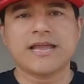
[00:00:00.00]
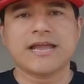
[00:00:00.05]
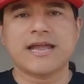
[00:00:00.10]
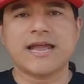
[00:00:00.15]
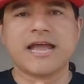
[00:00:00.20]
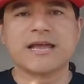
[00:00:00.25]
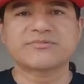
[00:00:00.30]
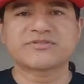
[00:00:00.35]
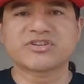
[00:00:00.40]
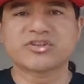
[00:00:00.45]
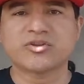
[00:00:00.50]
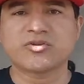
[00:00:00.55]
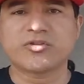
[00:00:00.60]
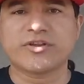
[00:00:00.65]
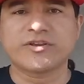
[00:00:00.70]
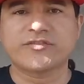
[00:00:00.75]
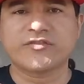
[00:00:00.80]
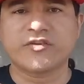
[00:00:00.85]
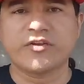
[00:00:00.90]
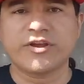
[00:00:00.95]
Yeah,
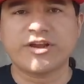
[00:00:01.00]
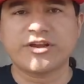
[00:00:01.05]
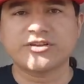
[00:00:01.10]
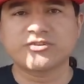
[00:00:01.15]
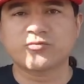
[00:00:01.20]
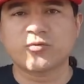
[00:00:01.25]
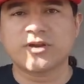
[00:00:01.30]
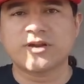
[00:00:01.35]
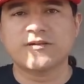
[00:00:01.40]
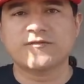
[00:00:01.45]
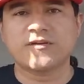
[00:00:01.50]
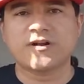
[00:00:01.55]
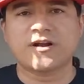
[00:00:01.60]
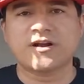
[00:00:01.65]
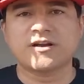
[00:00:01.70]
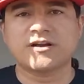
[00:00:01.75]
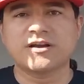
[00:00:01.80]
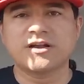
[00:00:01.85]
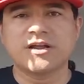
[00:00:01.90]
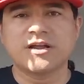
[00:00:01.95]
absolutely. So here's one of
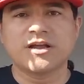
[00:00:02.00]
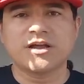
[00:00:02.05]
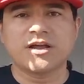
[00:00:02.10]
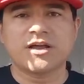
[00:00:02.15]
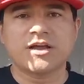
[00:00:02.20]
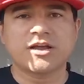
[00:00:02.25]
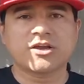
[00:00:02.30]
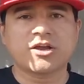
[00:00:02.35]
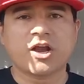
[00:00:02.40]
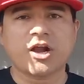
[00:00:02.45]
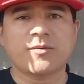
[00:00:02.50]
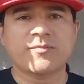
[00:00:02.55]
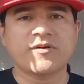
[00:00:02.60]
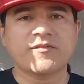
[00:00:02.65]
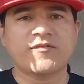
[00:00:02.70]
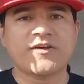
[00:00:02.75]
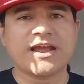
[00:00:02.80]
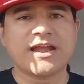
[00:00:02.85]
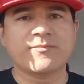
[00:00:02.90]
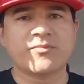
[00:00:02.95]
our carbon
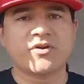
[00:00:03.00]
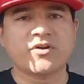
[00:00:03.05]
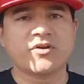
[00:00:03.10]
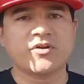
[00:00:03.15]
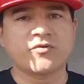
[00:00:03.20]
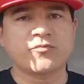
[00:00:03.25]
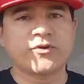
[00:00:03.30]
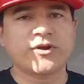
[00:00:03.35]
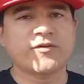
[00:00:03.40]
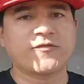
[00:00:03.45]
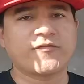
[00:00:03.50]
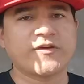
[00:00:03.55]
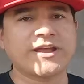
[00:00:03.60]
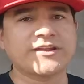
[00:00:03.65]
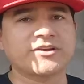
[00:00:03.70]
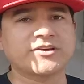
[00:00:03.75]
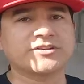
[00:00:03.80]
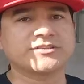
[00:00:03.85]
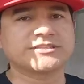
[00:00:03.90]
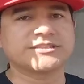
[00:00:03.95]
fiber rear
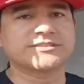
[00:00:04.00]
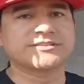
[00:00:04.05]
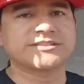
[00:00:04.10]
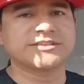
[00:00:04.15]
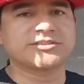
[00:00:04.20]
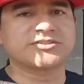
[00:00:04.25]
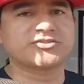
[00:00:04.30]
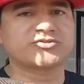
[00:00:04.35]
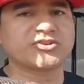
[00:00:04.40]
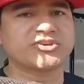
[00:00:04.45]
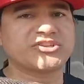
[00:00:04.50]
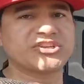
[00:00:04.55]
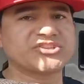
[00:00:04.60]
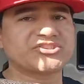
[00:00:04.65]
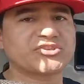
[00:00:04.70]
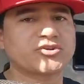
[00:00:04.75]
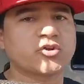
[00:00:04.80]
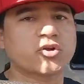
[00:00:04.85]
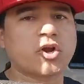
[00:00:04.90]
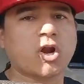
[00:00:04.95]
fenders. It's a
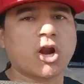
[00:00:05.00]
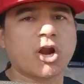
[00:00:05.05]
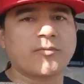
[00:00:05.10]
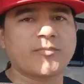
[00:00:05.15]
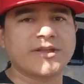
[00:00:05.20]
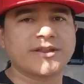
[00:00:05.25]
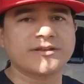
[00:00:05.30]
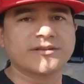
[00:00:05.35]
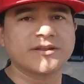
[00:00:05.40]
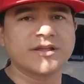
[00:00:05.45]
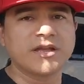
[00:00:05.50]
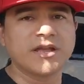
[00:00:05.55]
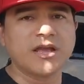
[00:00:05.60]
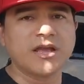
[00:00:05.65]
traditional carbon